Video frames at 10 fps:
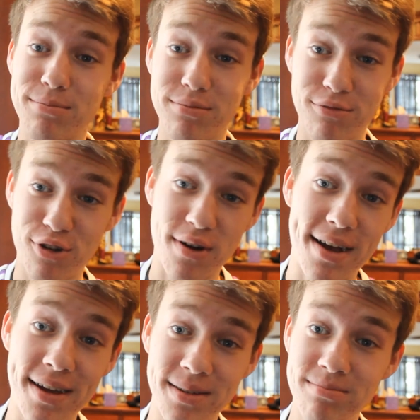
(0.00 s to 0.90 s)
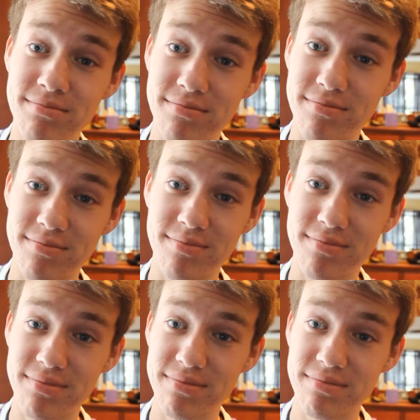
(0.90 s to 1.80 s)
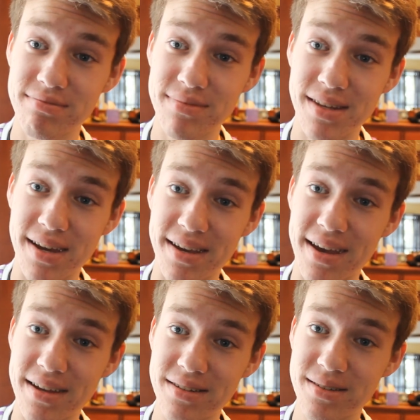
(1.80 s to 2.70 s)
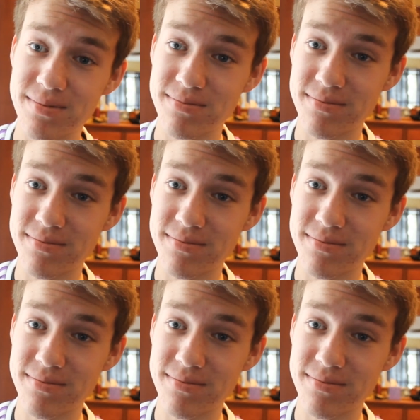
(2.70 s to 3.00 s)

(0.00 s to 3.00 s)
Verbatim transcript: I tried. I guess.